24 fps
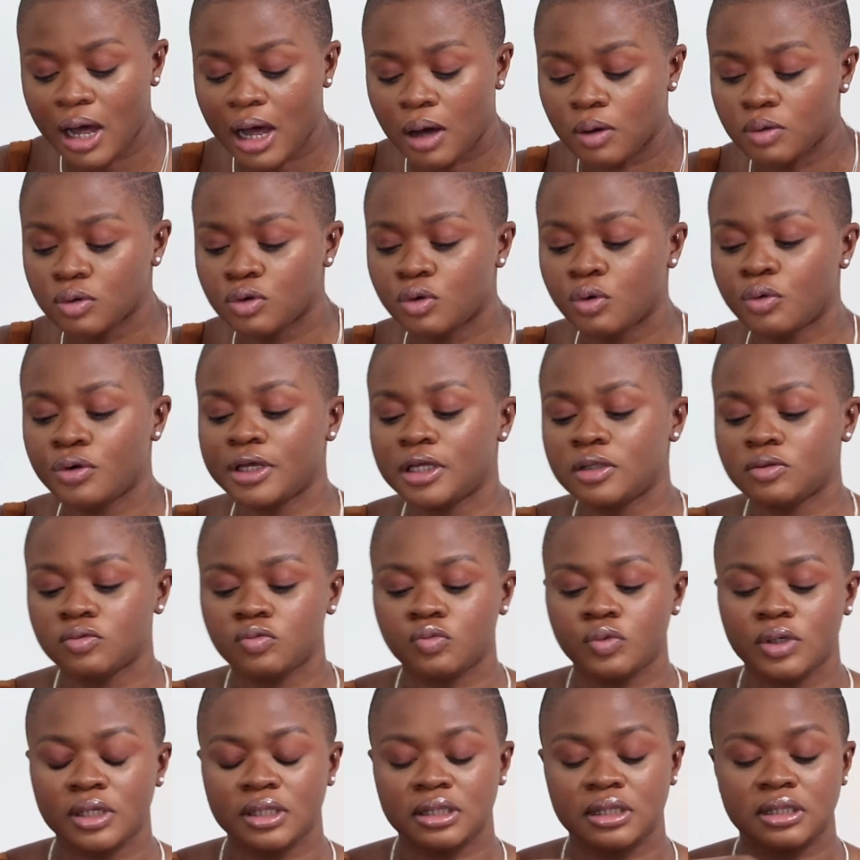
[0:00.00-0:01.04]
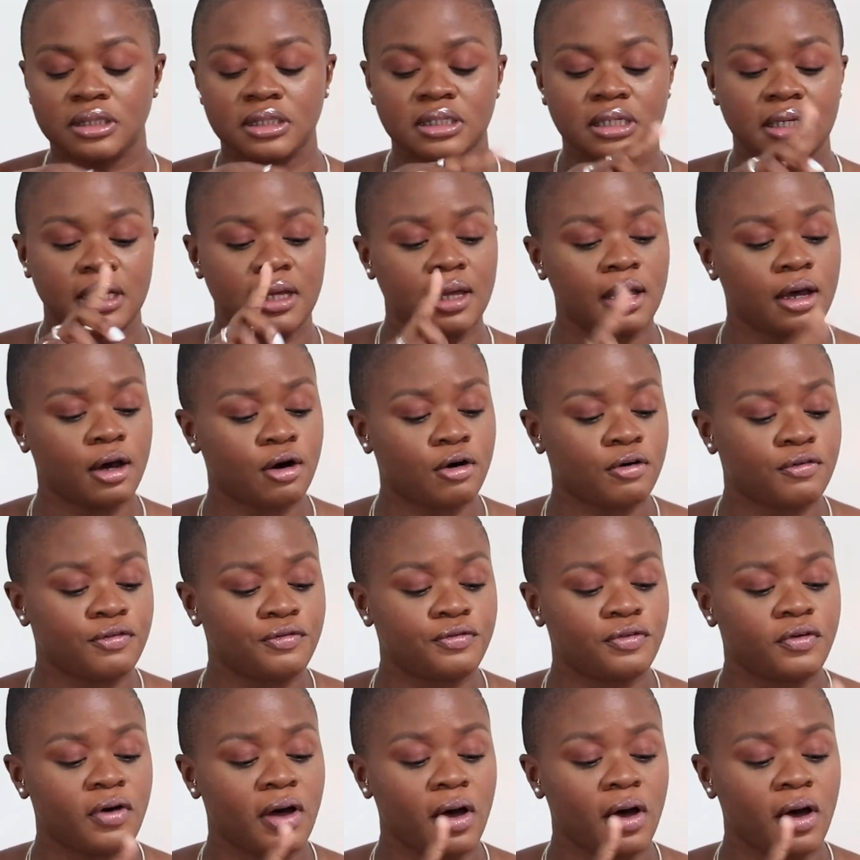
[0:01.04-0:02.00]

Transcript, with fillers: I'll go in with the e.l.f.